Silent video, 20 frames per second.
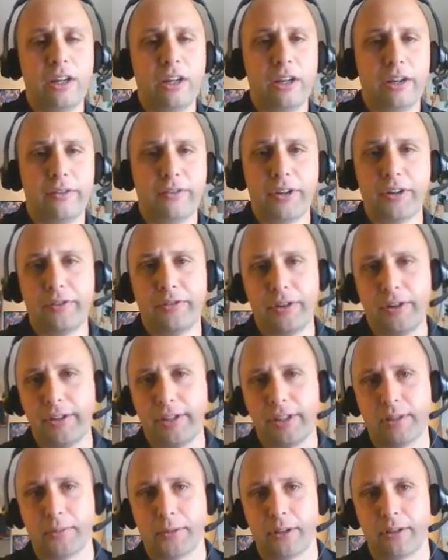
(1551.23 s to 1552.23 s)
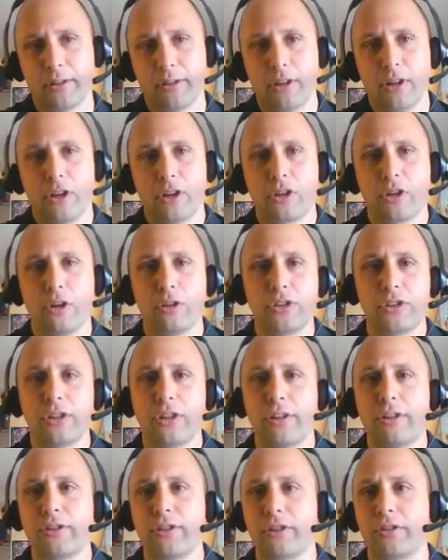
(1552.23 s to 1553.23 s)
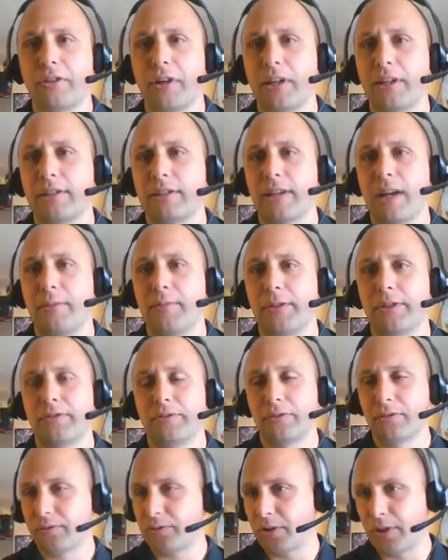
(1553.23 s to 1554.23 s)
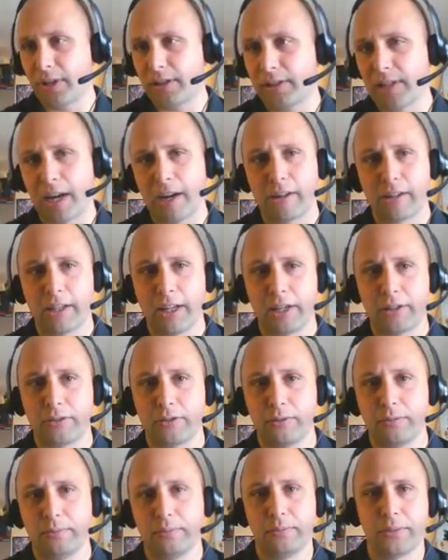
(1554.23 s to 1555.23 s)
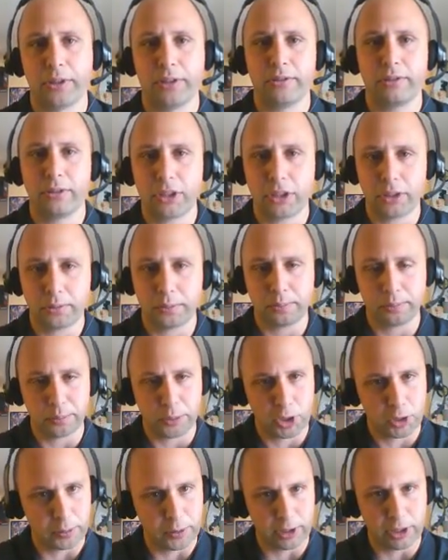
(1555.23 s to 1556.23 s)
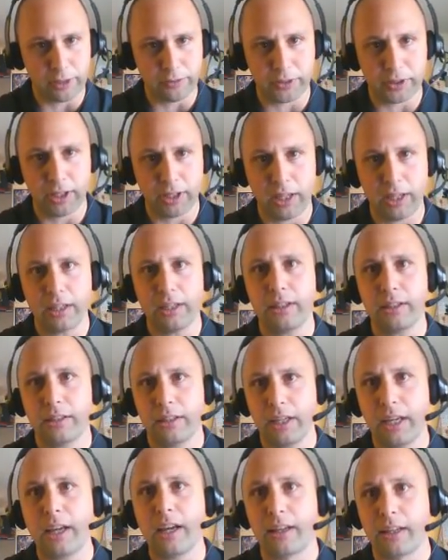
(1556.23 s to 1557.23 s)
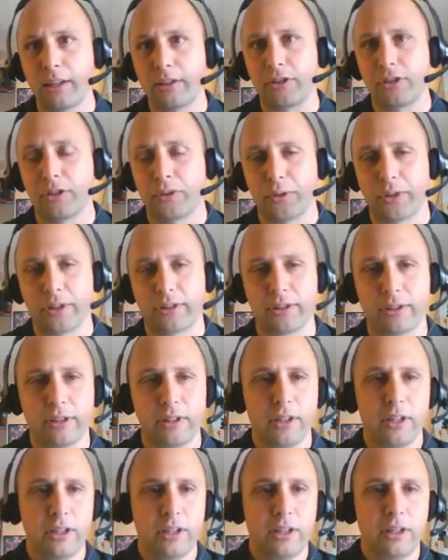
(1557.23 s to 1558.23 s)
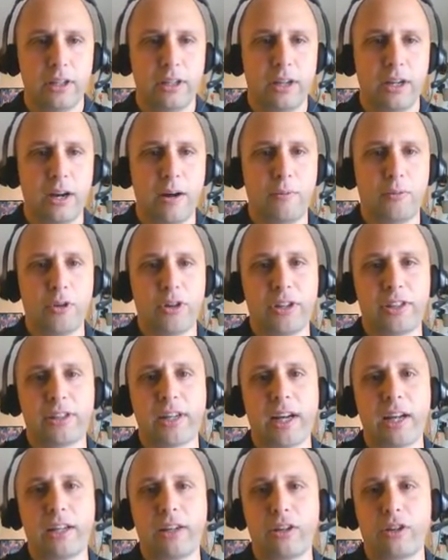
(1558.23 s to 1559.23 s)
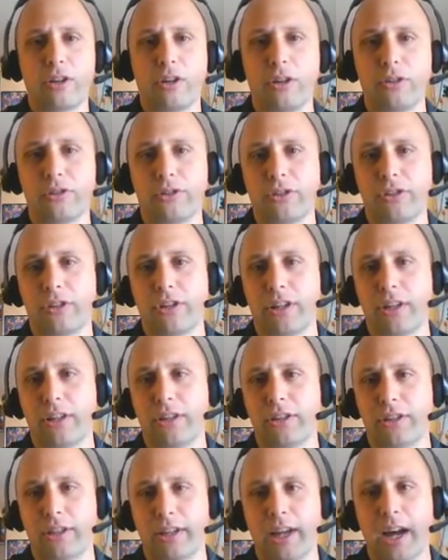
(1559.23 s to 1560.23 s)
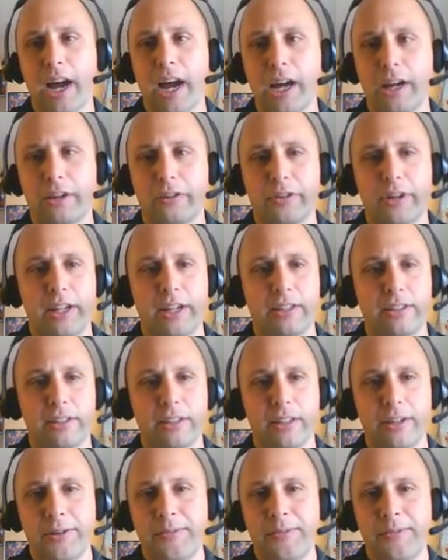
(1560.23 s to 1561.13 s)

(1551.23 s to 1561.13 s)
Very similar. Culture studies are great assignments for the entire classroom, but specifically ELL students. When assigning a culture study to the higher grades,